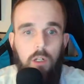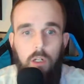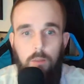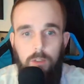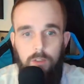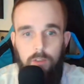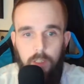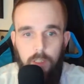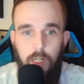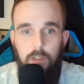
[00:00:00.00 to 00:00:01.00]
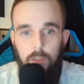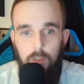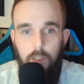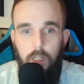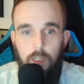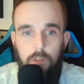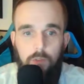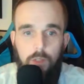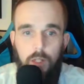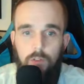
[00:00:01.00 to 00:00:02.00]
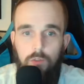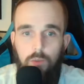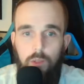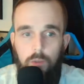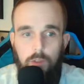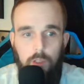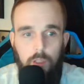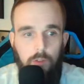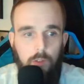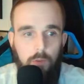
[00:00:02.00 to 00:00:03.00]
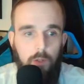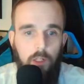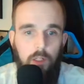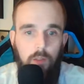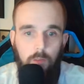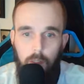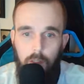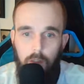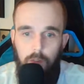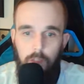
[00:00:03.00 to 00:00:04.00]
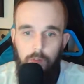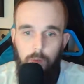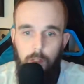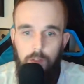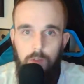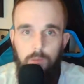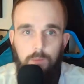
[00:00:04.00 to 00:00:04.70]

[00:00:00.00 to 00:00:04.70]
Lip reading: As I said, guys, good luck on your 2021 chase to the ring, and thanks for watching.